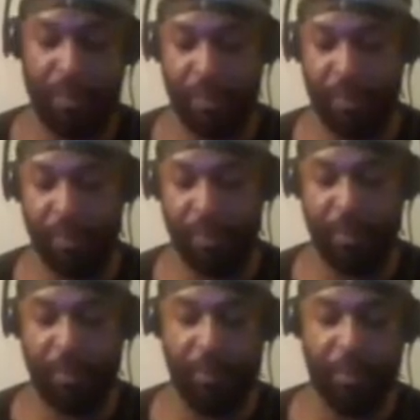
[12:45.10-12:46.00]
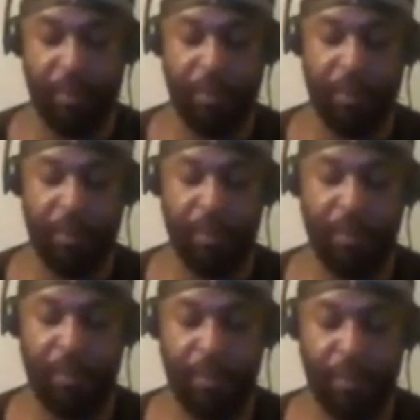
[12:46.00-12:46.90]

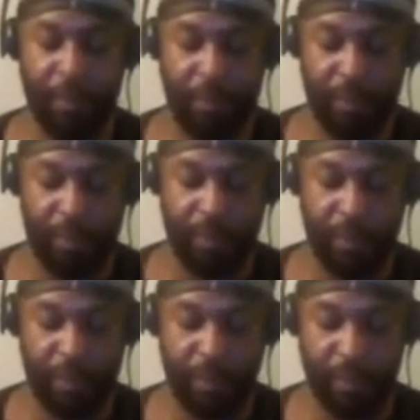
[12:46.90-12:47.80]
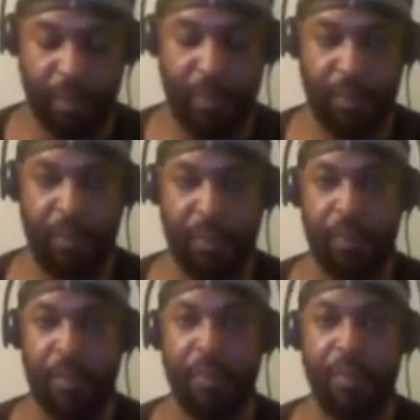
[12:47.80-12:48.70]

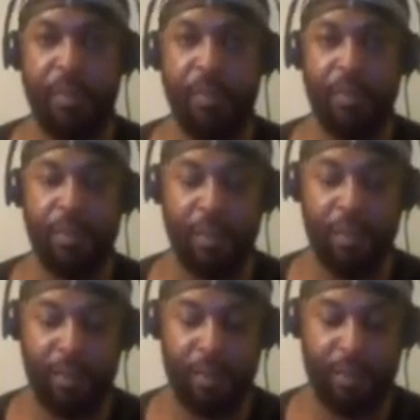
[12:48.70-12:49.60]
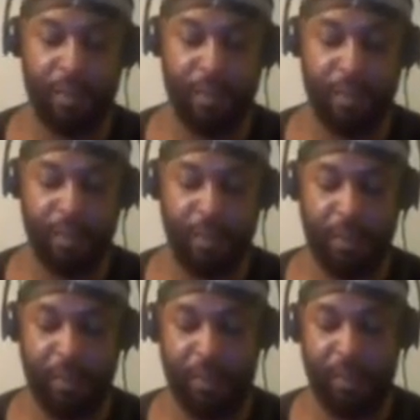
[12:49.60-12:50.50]

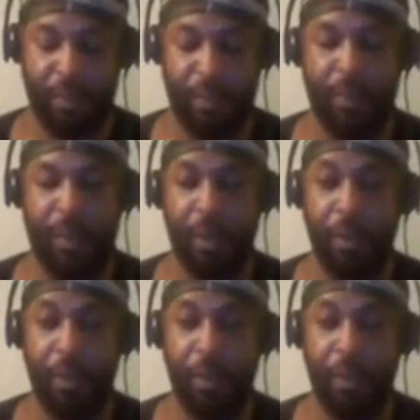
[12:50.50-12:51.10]
The person shown says nothing.